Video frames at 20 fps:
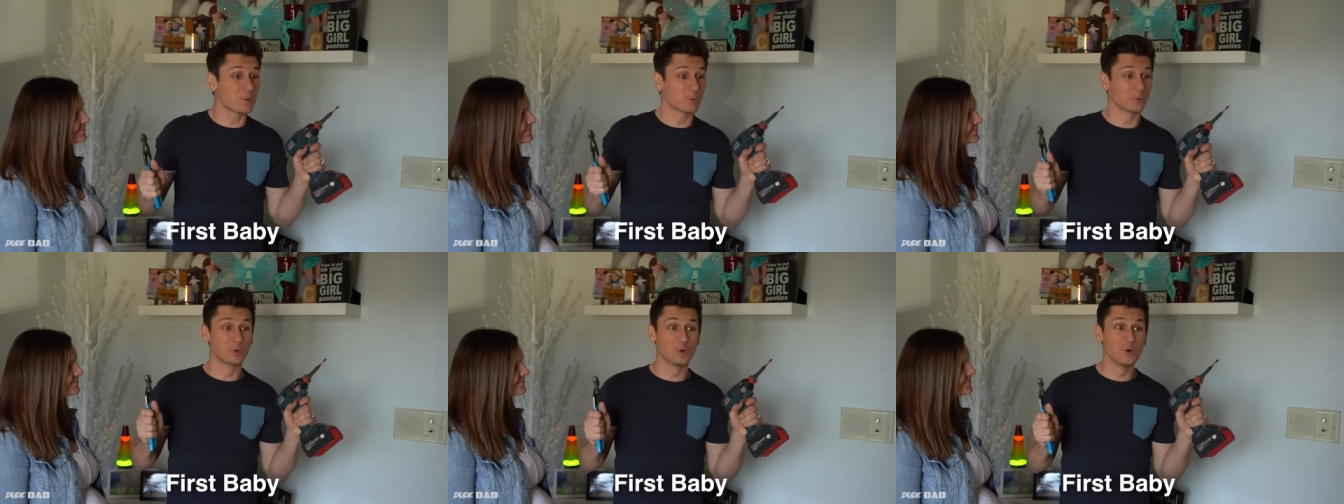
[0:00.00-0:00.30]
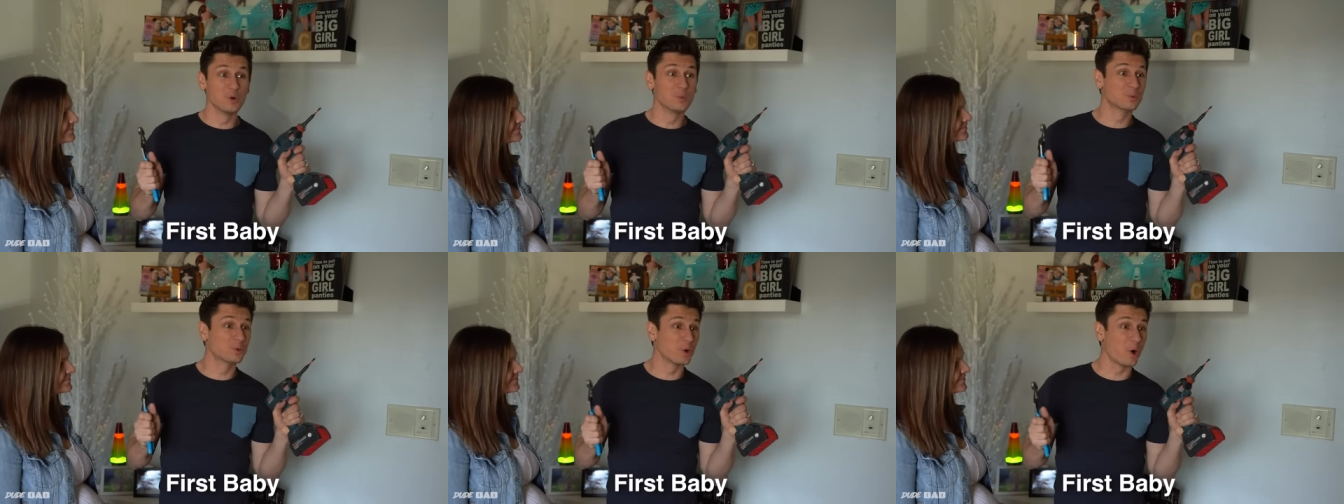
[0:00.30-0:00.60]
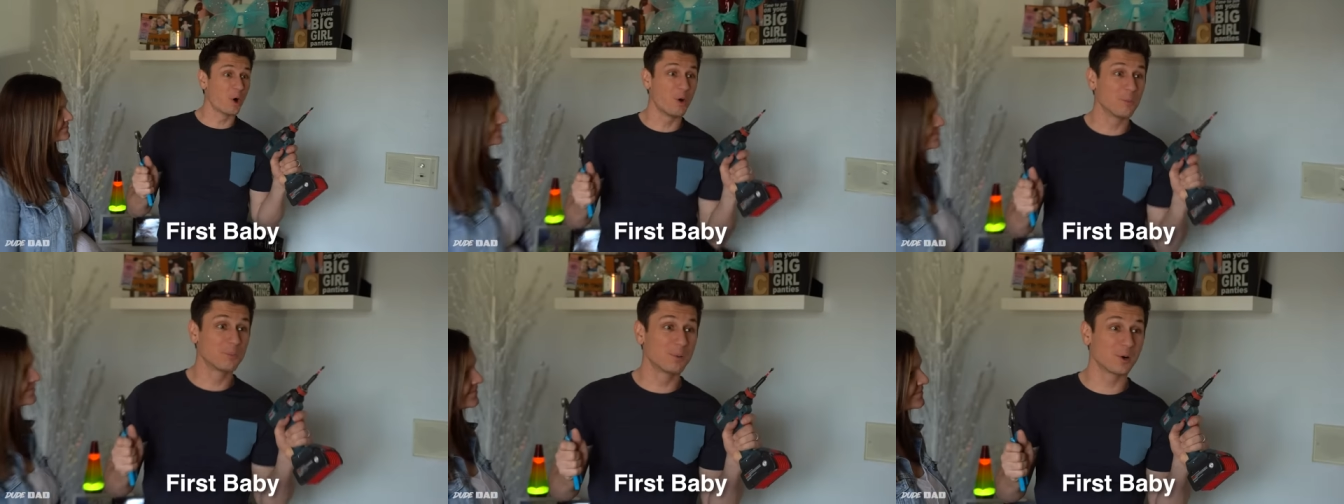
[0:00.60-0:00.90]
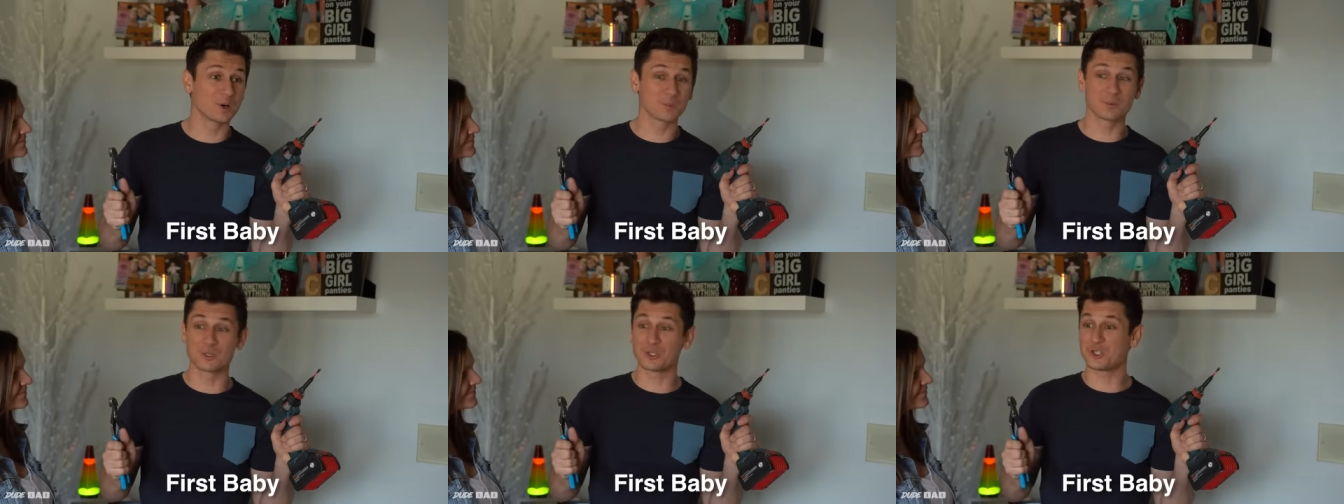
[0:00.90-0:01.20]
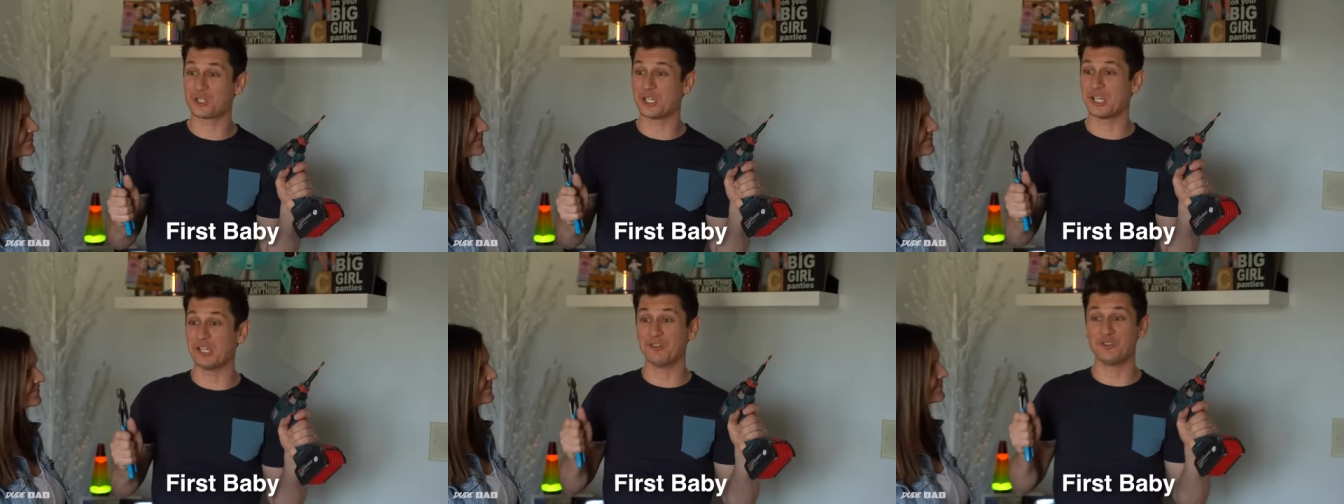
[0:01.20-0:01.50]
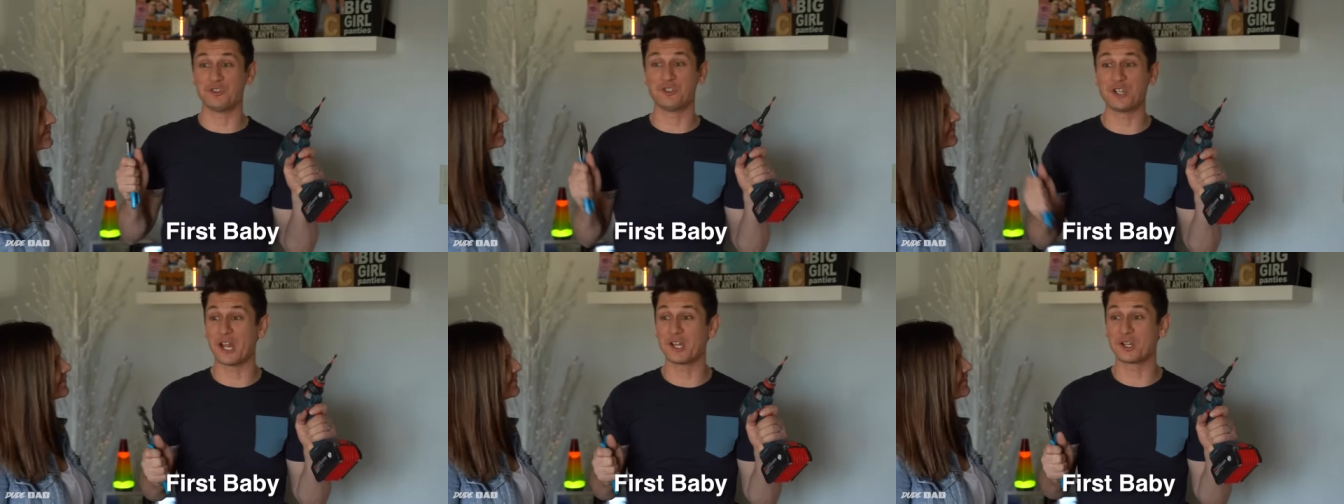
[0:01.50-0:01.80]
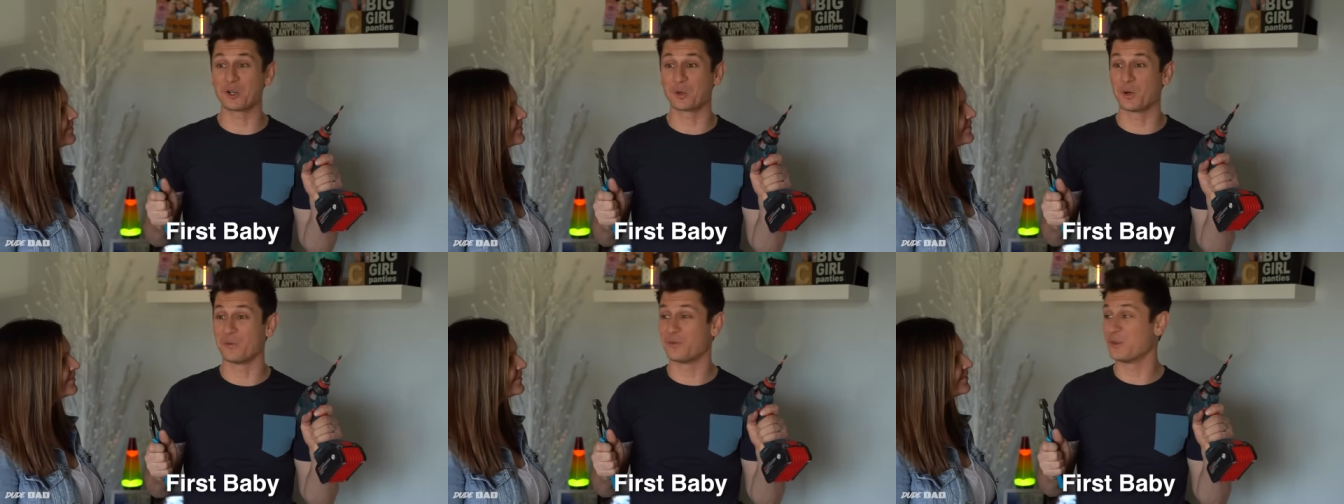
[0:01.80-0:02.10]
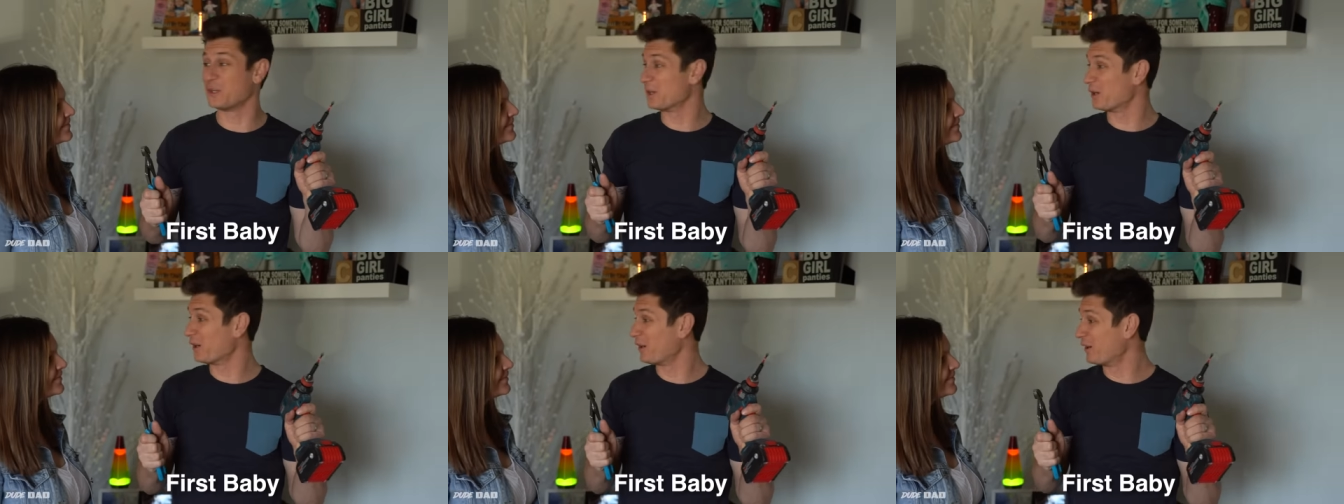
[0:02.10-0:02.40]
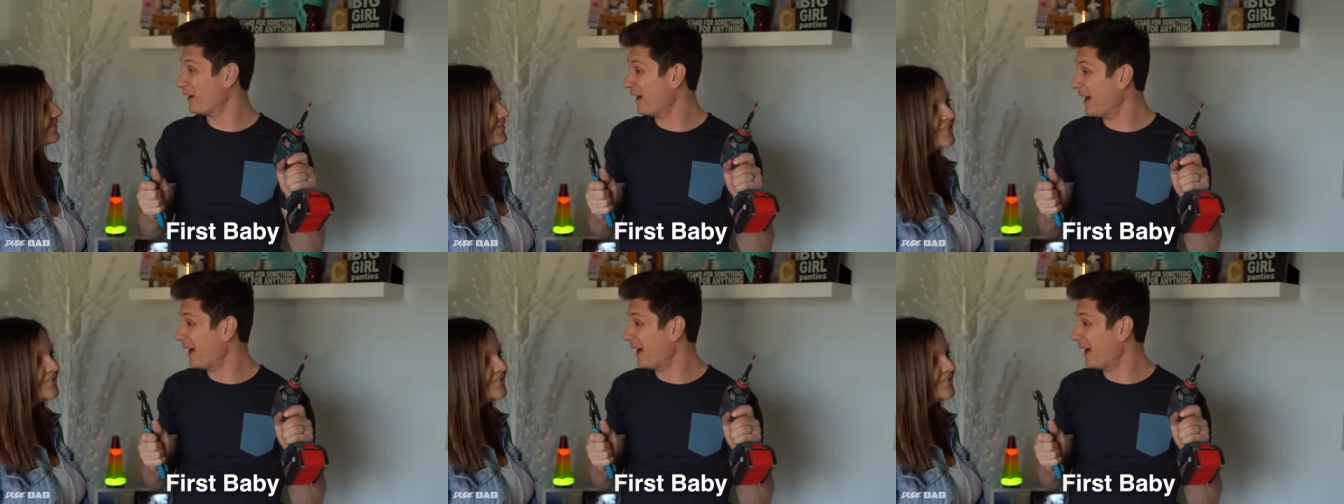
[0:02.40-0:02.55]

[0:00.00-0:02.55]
Rube Goldberg machine gender reveal.